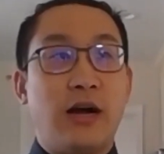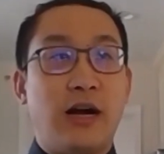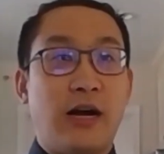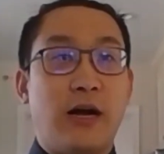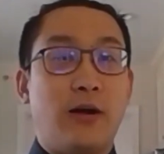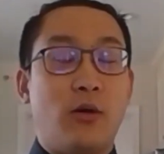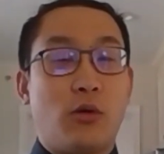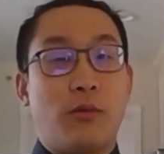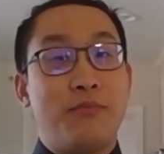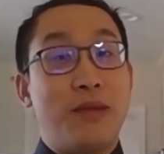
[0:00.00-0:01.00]

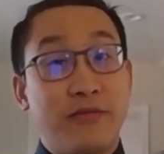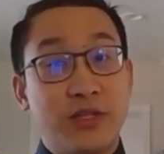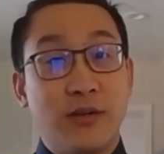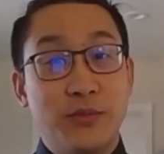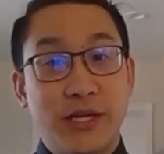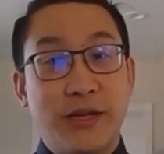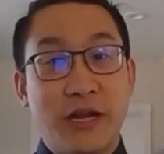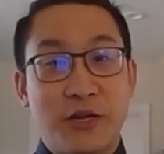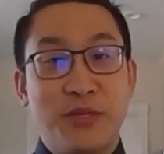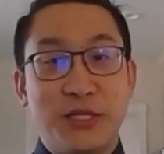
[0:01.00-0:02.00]
or bathtub gin,
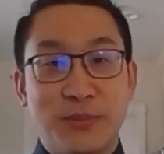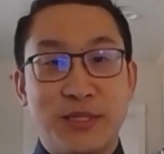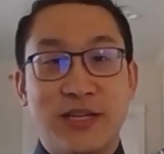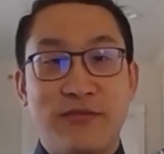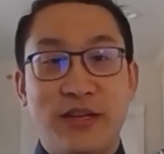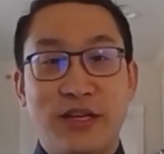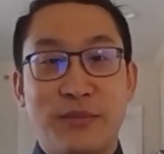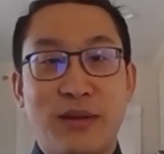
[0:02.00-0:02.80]
I could be specific.